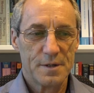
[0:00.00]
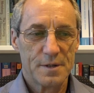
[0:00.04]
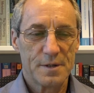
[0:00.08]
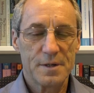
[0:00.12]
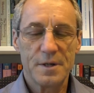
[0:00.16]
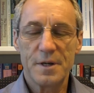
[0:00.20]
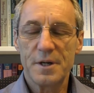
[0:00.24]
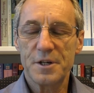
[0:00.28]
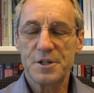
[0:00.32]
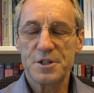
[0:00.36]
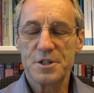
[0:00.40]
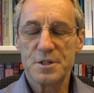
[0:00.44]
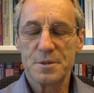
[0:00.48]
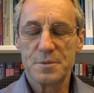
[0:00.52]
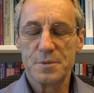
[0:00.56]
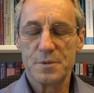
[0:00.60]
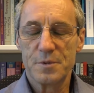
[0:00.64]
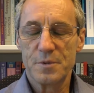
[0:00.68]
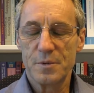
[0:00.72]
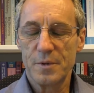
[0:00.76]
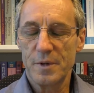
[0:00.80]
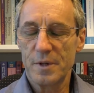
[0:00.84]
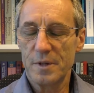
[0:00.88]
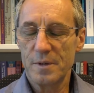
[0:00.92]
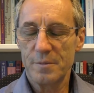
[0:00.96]
connections
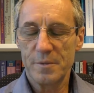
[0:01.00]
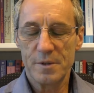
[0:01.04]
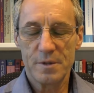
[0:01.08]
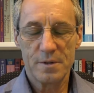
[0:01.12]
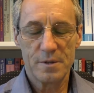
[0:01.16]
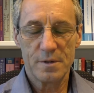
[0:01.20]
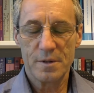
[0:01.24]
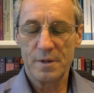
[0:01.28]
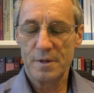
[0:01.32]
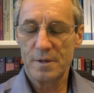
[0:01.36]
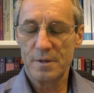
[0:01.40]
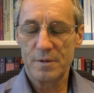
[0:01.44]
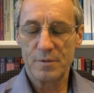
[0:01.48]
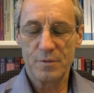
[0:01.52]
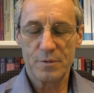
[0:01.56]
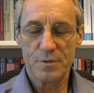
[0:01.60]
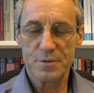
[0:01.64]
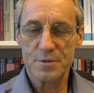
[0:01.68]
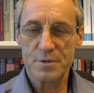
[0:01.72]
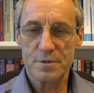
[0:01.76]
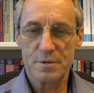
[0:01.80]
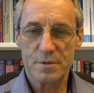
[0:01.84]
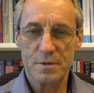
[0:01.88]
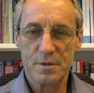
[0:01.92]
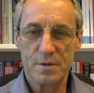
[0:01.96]
between them in, in all
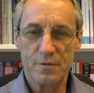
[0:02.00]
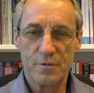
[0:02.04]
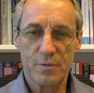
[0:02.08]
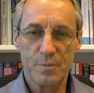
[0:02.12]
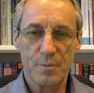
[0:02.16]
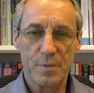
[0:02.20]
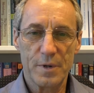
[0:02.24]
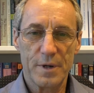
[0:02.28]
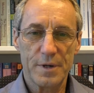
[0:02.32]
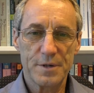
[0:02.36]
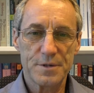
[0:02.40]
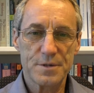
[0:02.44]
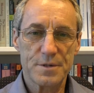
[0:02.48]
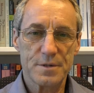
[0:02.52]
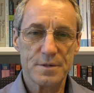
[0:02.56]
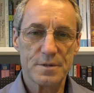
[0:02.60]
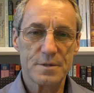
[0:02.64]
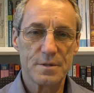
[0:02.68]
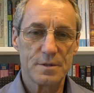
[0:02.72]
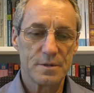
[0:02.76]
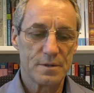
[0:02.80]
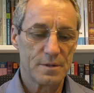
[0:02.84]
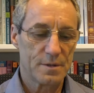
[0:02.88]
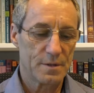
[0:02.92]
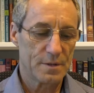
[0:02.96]
sorts of different places.
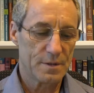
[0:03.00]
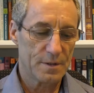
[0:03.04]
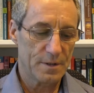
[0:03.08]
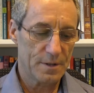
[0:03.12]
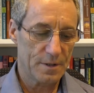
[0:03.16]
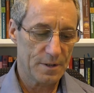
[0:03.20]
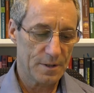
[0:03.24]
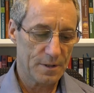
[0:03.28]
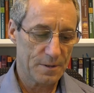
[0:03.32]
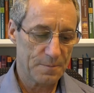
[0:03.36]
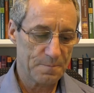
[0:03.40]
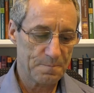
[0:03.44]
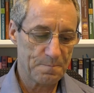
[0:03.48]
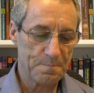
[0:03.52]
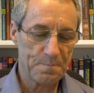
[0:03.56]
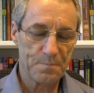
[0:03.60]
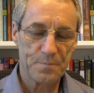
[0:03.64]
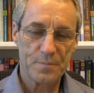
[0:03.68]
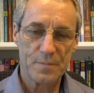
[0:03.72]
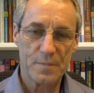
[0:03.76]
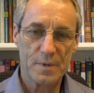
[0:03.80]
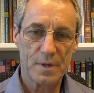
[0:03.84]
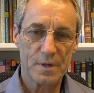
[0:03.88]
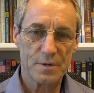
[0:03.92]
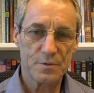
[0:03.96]
Um,
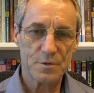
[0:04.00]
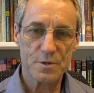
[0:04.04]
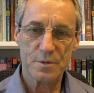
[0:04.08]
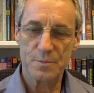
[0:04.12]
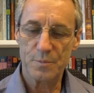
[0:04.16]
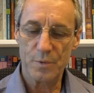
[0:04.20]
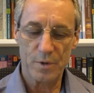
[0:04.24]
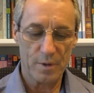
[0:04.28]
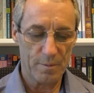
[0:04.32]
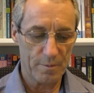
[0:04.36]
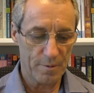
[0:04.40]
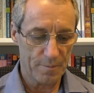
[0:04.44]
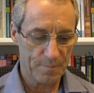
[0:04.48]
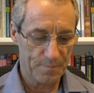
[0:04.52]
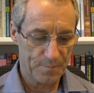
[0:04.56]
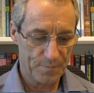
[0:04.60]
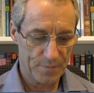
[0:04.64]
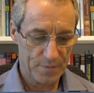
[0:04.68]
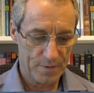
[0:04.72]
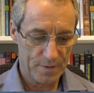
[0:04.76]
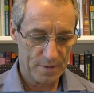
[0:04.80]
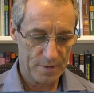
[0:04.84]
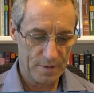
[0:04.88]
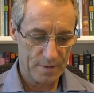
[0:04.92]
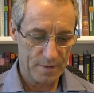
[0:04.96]
it was a problem.
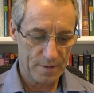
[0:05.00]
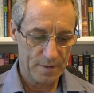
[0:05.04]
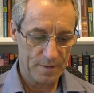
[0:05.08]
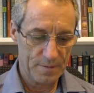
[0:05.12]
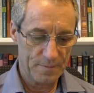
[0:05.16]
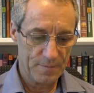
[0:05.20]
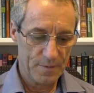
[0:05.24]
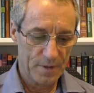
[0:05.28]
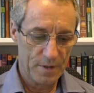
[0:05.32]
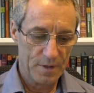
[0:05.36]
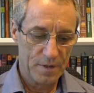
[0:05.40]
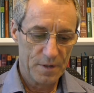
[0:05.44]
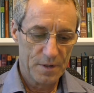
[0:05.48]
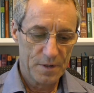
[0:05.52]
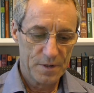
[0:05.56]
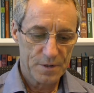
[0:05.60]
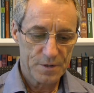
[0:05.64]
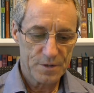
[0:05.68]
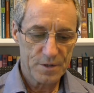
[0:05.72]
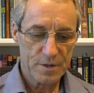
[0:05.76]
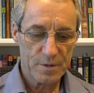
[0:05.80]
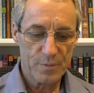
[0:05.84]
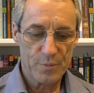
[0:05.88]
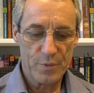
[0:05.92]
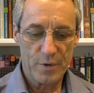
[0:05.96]
Uh,
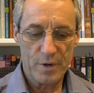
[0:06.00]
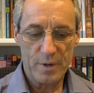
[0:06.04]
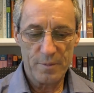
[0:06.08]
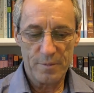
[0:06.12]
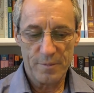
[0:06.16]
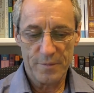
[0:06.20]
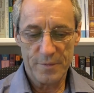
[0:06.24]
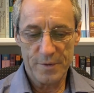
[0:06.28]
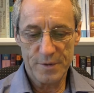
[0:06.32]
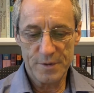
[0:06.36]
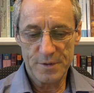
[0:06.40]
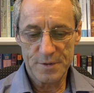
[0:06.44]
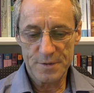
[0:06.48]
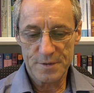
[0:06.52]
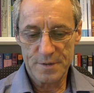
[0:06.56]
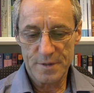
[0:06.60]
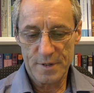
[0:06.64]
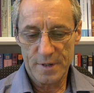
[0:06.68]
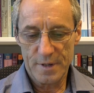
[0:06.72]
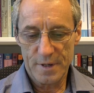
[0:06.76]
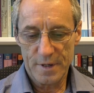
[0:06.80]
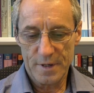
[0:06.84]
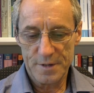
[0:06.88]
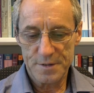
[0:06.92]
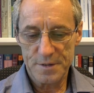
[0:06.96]
so the problem is
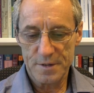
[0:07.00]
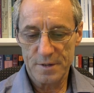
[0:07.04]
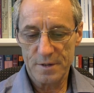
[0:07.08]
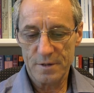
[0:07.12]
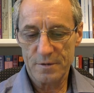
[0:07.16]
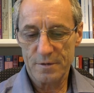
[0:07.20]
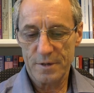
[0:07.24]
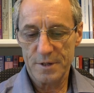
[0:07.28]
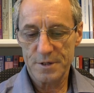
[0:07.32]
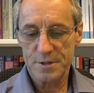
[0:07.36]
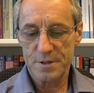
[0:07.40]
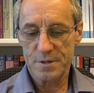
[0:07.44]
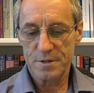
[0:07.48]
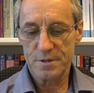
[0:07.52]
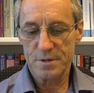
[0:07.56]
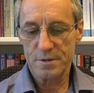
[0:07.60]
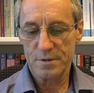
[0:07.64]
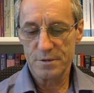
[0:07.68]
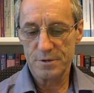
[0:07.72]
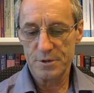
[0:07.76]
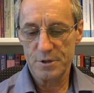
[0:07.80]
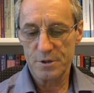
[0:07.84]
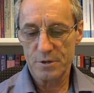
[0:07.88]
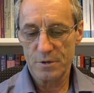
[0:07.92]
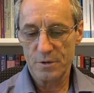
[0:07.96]
that as an integration
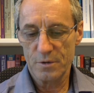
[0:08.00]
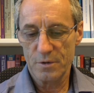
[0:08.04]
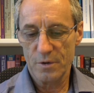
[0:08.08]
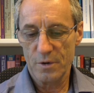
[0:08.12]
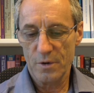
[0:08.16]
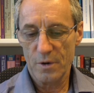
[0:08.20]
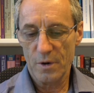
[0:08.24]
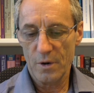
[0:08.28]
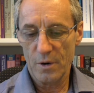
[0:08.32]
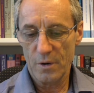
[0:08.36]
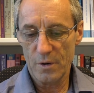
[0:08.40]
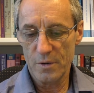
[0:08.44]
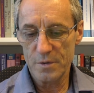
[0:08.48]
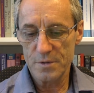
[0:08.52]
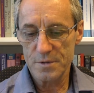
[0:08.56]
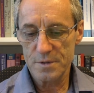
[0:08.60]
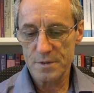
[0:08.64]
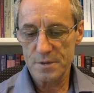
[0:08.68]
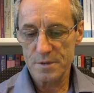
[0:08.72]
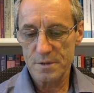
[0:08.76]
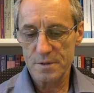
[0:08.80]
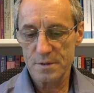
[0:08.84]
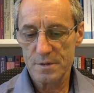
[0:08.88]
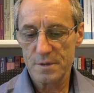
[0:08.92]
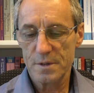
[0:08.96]
solution
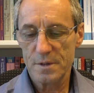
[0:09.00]
grows,